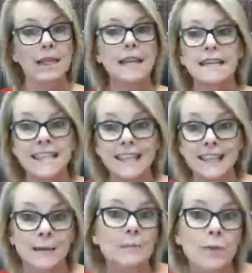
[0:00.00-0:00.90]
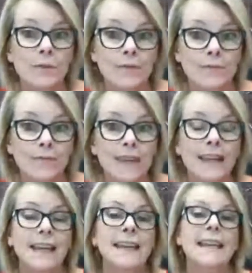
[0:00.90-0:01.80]
easy, simple,
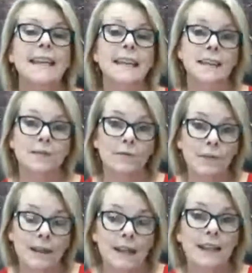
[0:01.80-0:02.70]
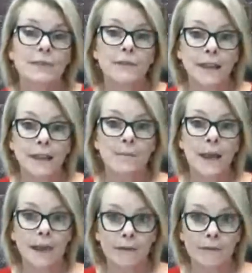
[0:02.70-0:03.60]
it is really, really
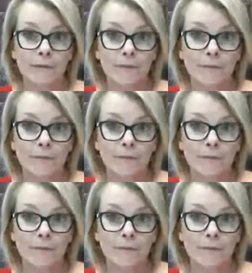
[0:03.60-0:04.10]
powerful.